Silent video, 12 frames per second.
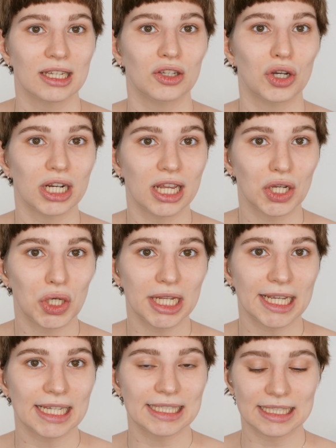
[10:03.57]
Your
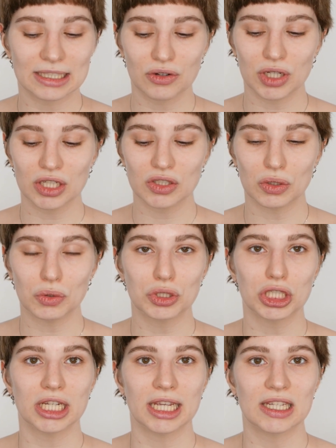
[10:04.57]
glycolic acid toning
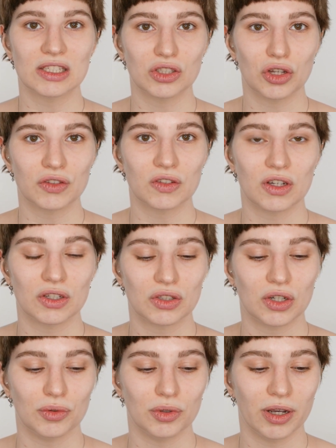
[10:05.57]
solution is not a
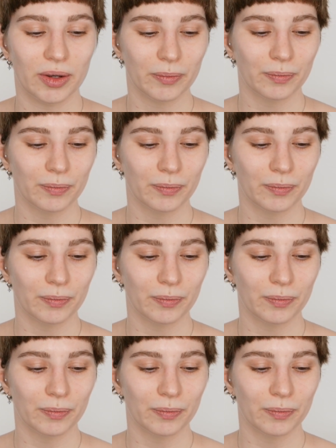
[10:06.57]
toner.